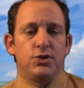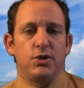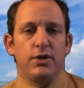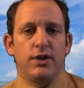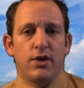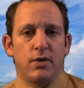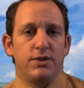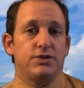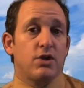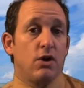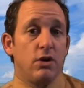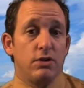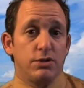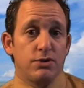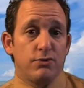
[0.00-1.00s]
showed increased
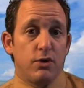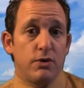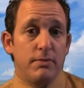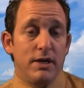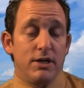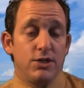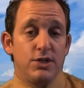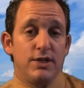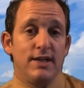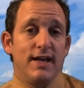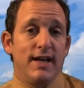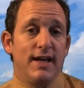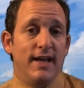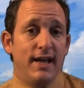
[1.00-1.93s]
cartilage formation